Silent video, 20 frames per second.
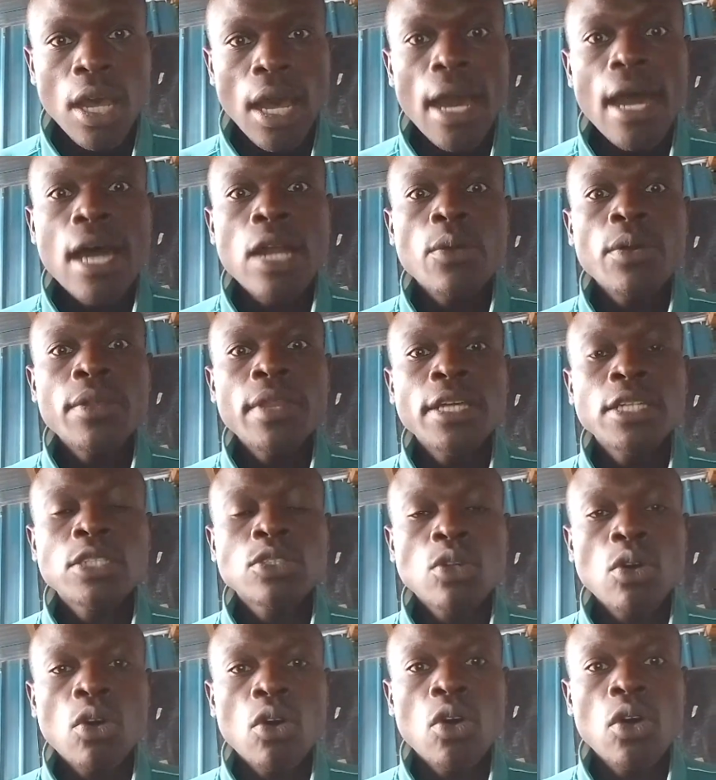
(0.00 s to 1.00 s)
And when I
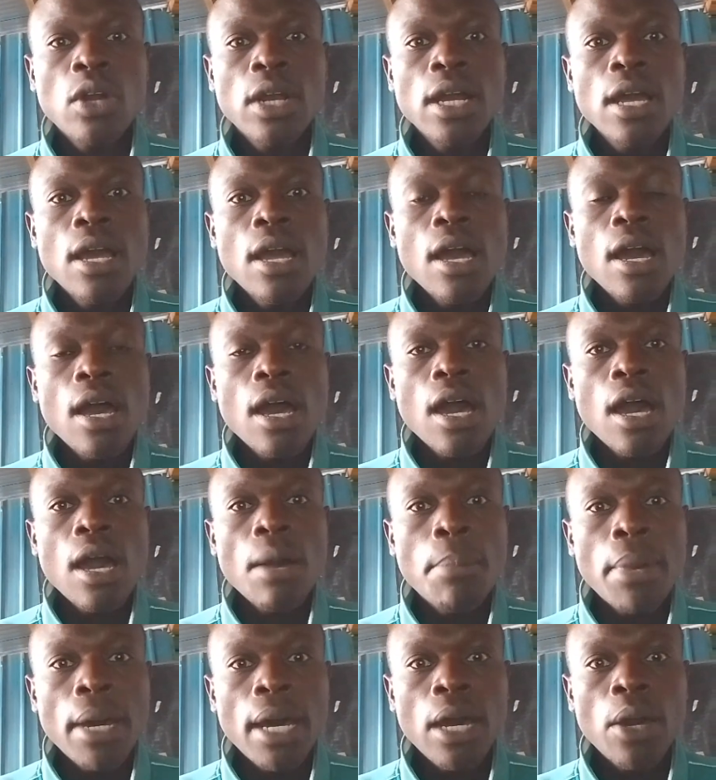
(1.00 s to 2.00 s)
talk
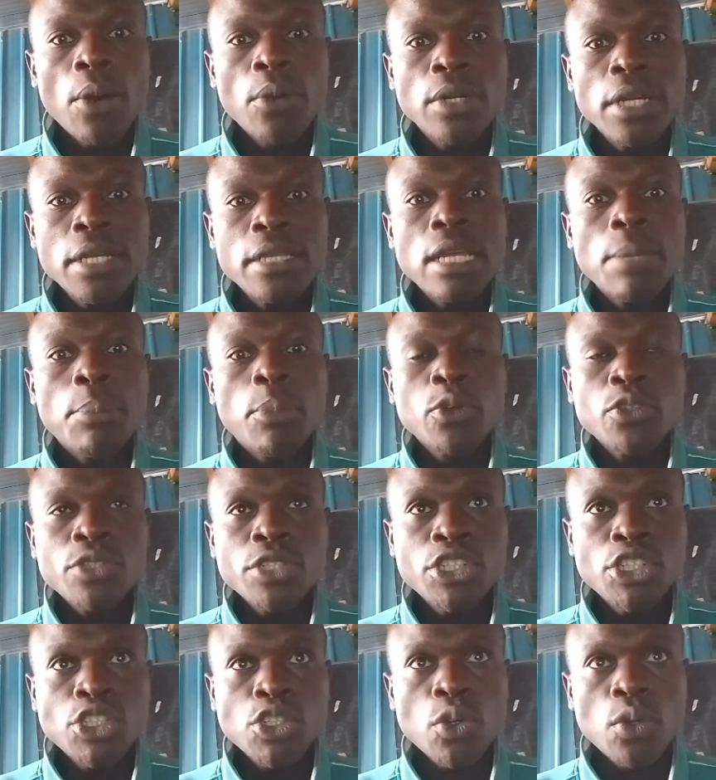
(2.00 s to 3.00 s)
about the
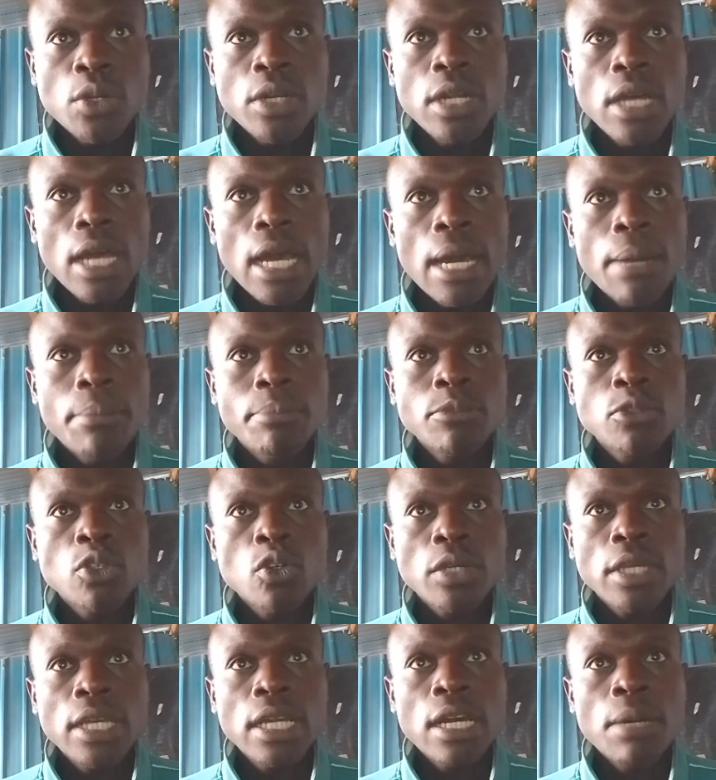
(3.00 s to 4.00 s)
position, I'm
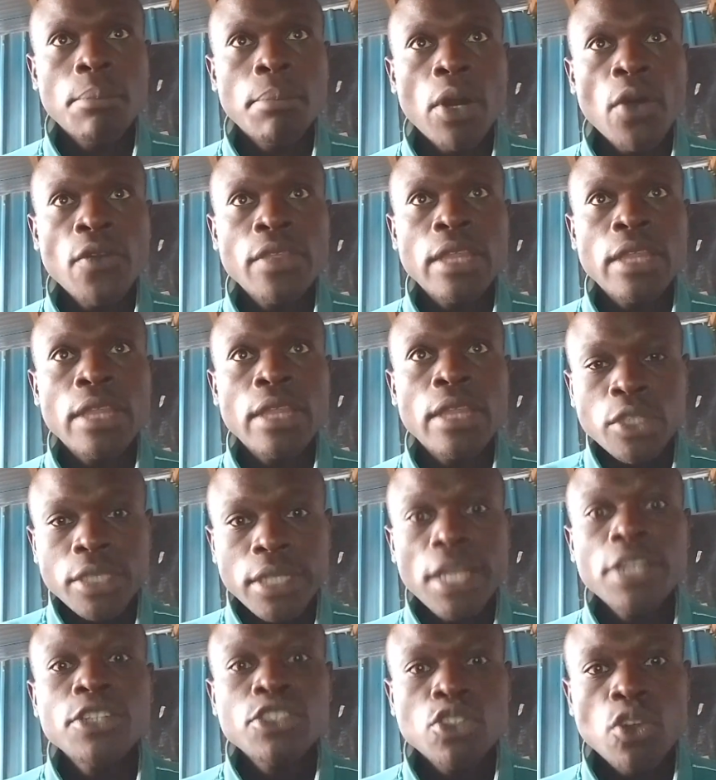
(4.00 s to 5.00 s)
talking about the
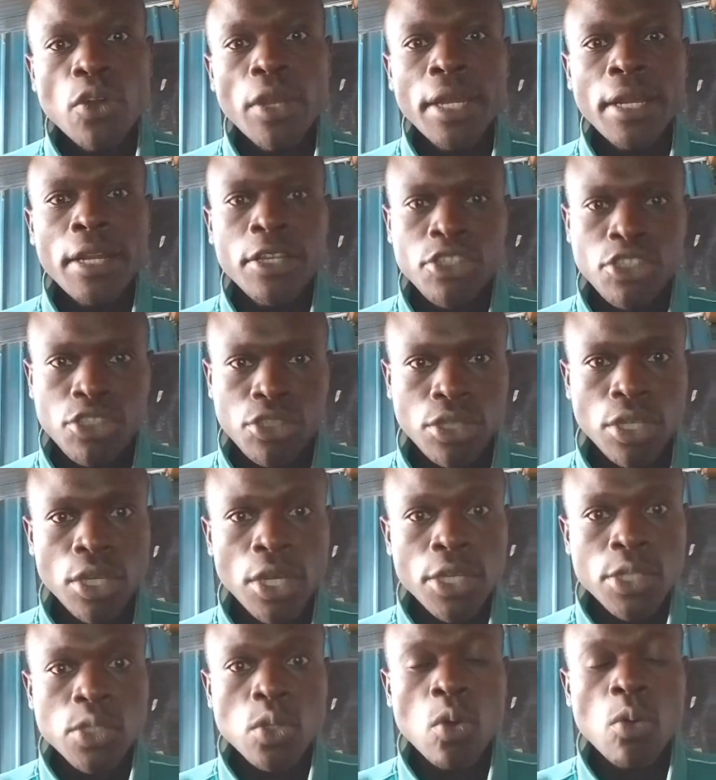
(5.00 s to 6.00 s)
potential energy.
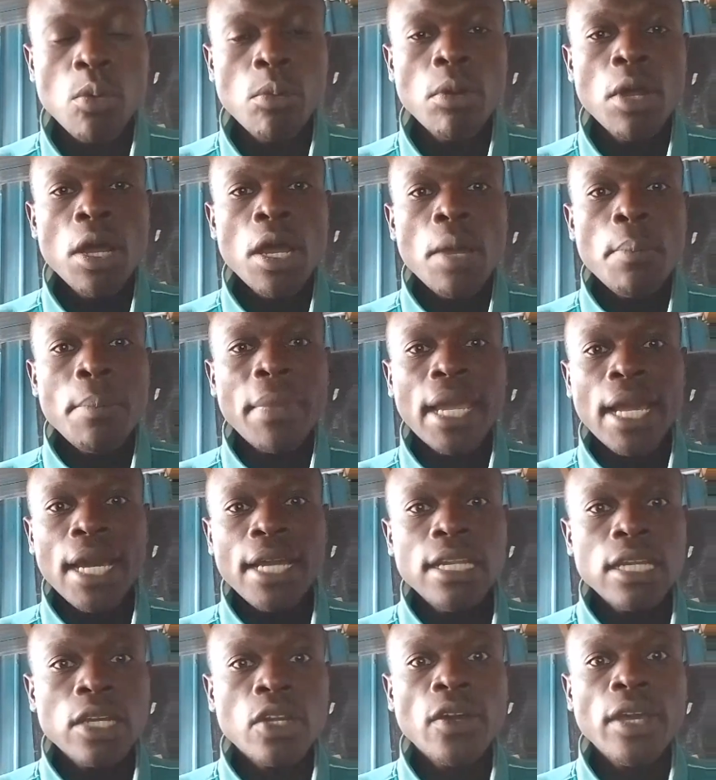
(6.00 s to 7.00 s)
So
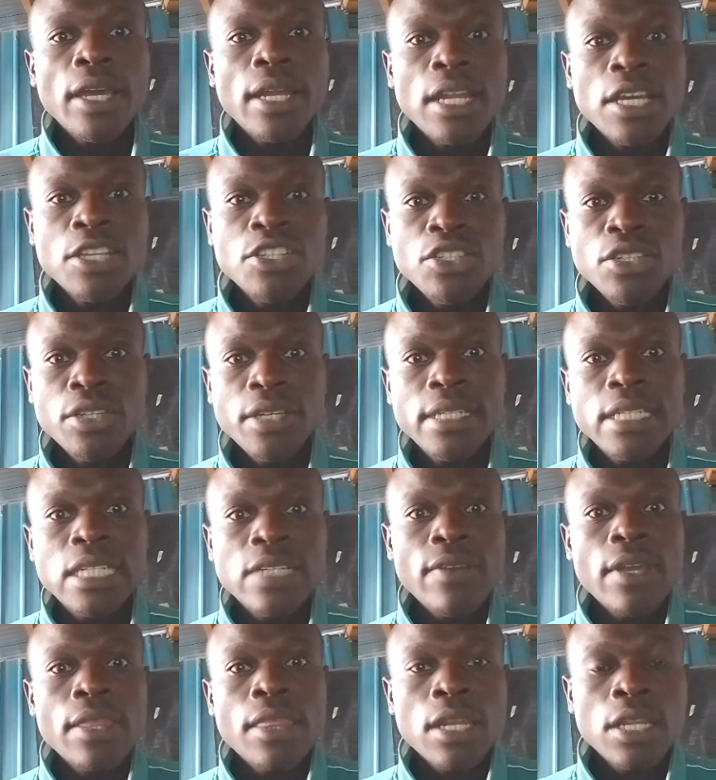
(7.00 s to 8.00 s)
mechanical energy is
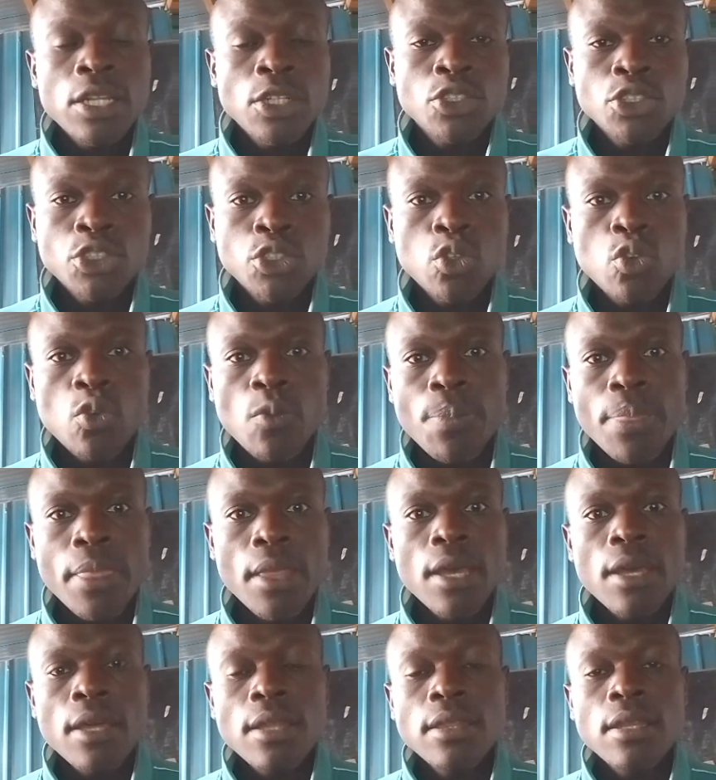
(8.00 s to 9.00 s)
divided into two,
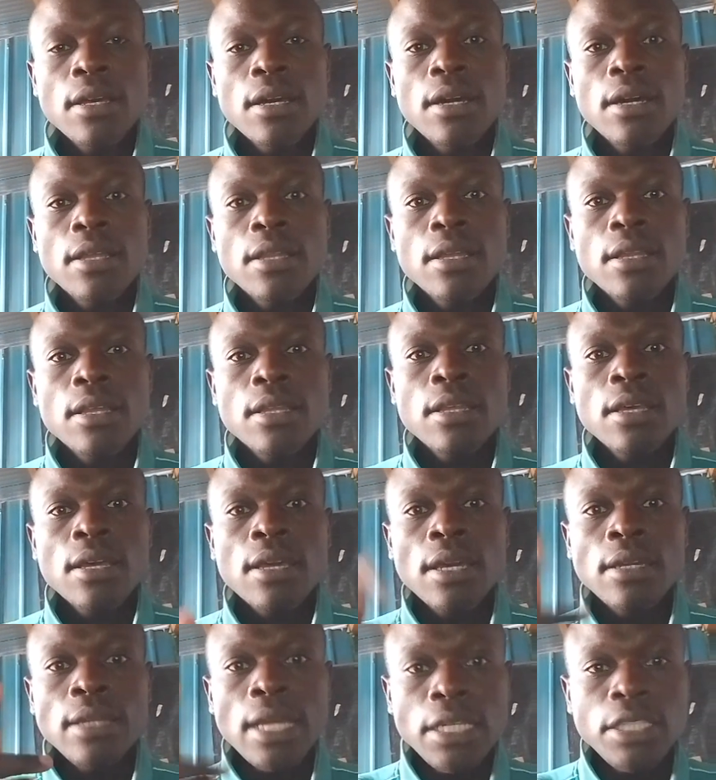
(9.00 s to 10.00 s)
the
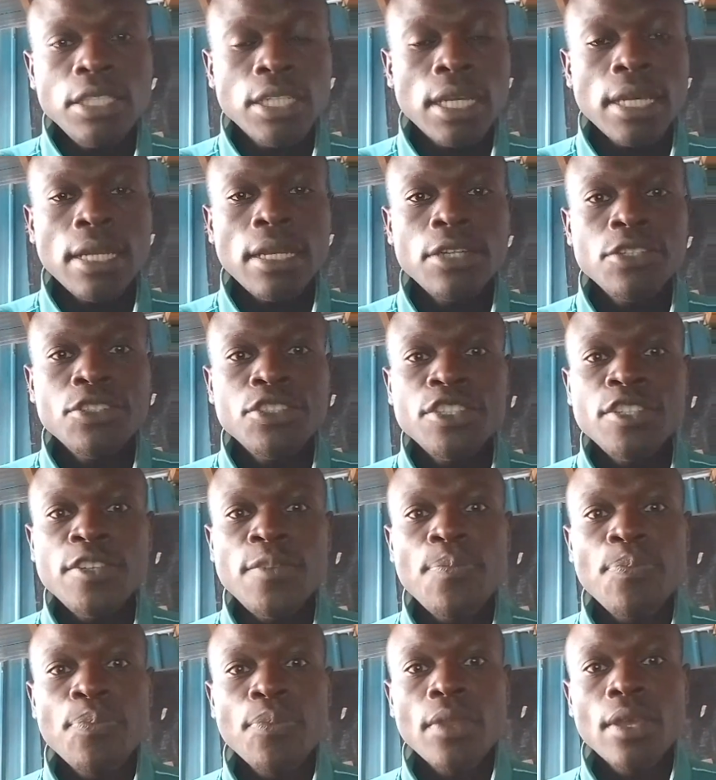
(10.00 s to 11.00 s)
kinetic
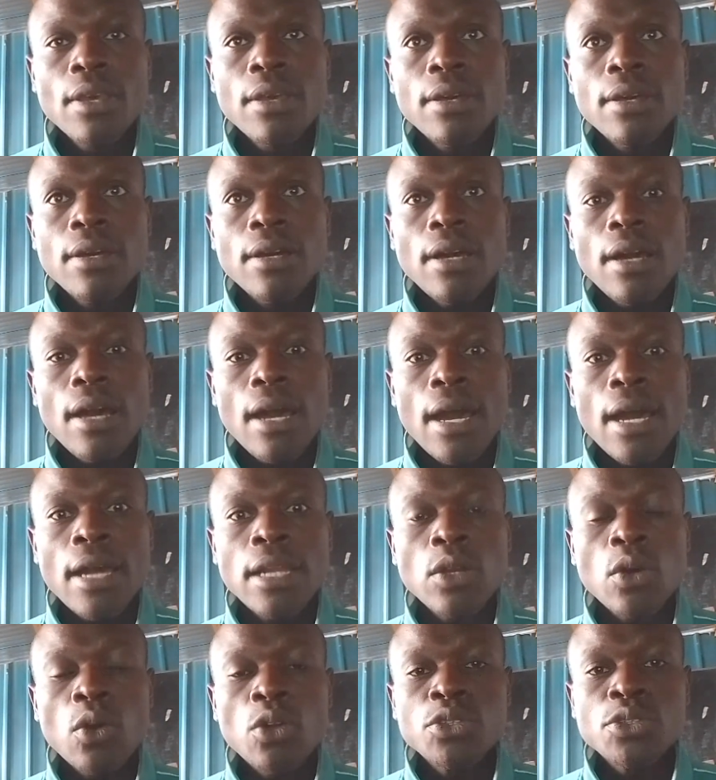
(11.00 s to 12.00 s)
energy
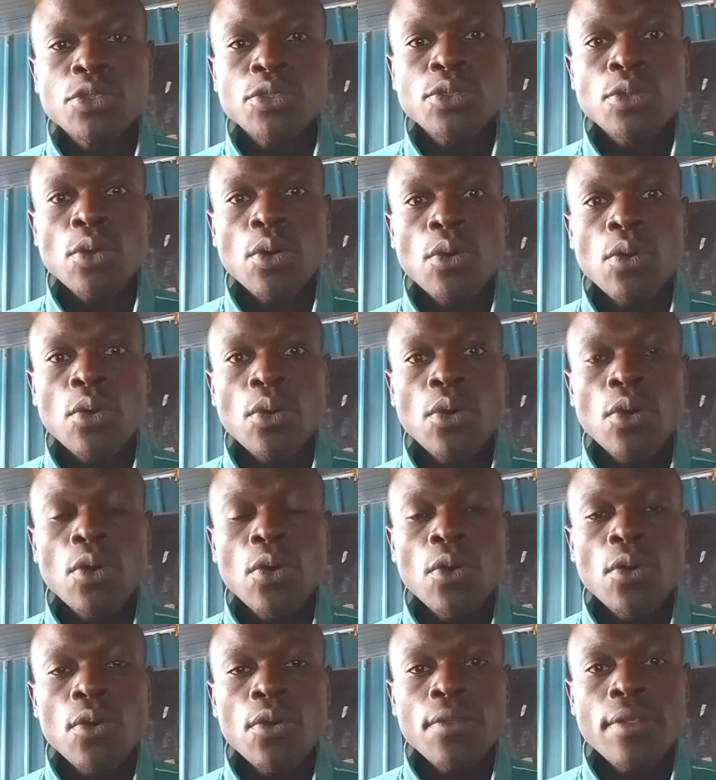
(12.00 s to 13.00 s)
and also
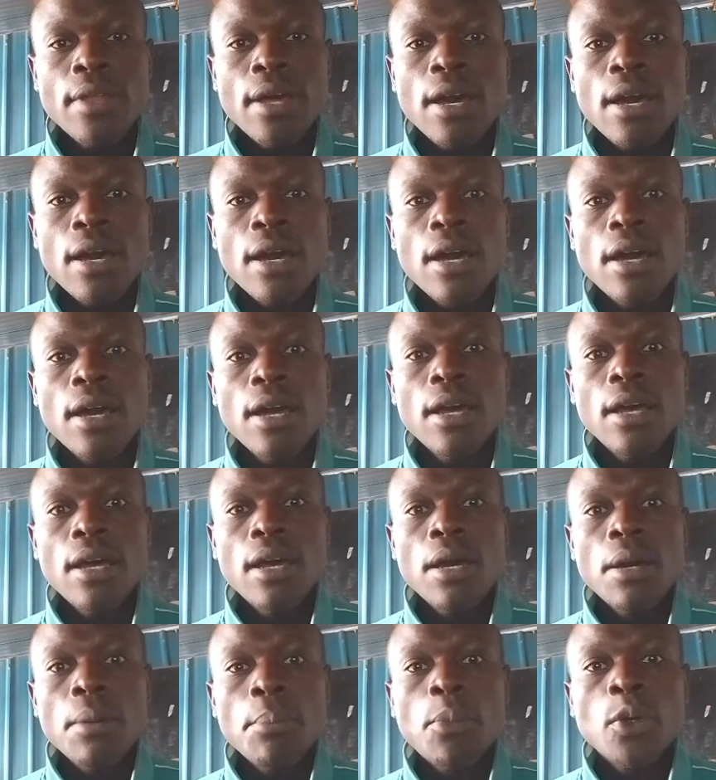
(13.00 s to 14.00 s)
the
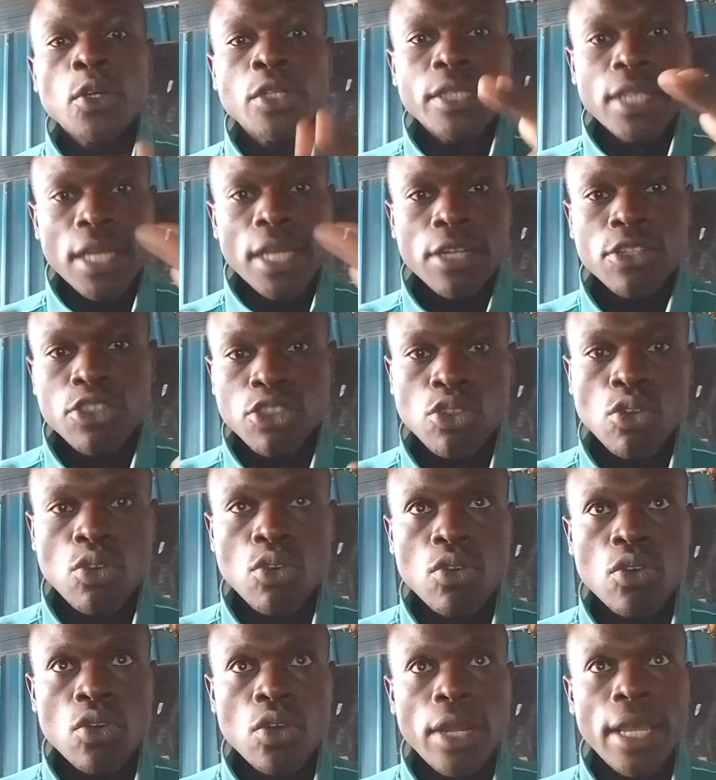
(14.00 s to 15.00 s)

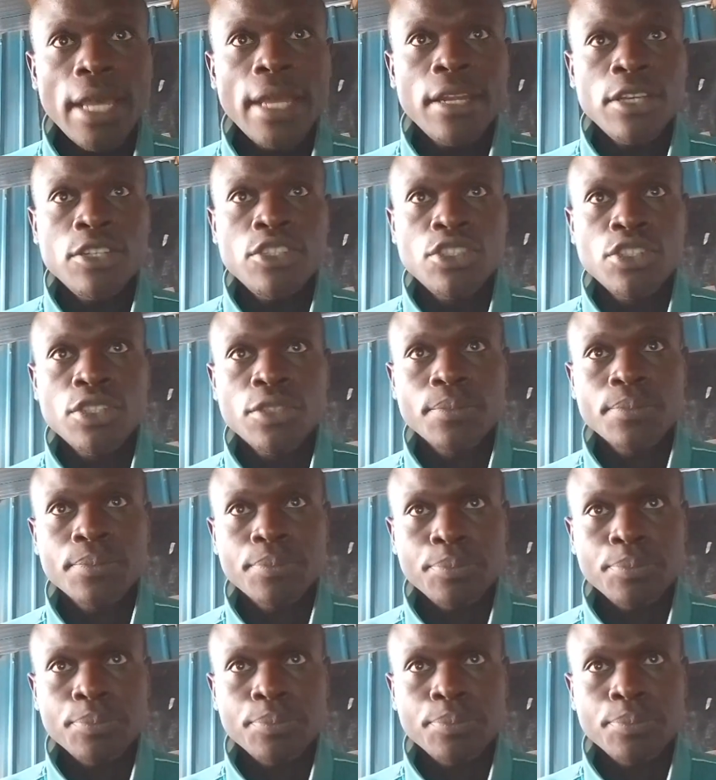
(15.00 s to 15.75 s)
potential energy.